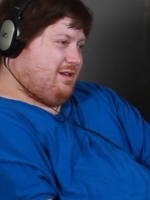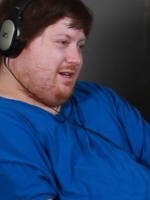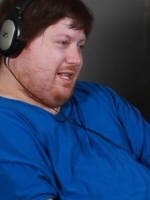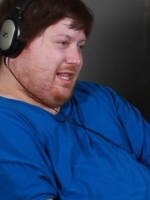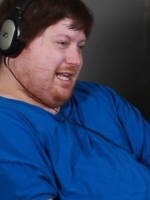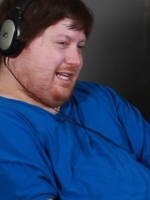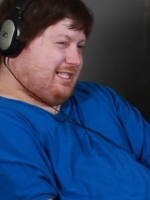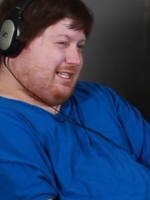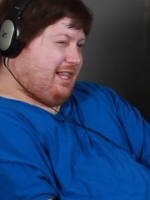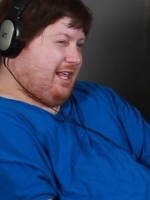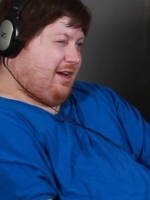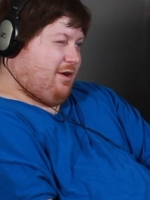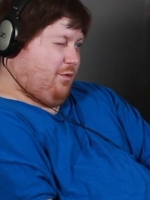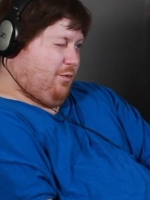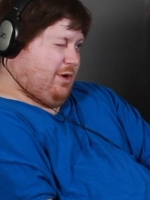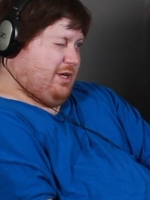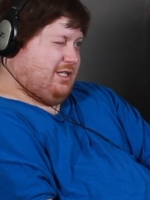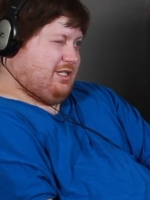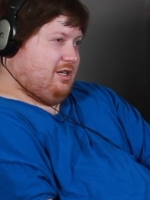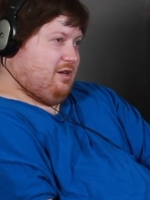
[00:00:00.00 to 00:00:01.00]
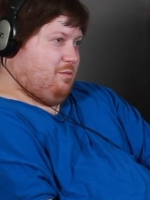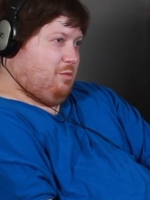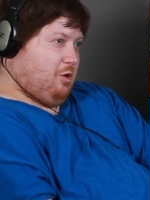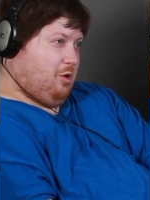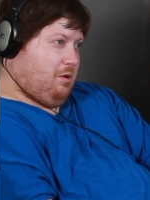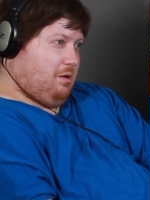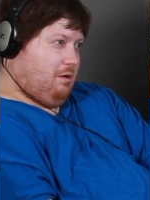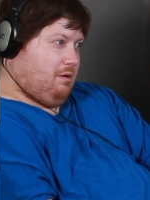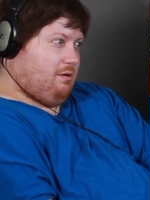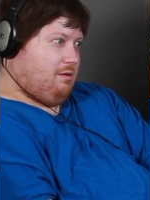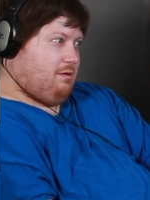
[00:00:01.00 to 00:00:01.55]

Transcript: And that's, like, reasonable.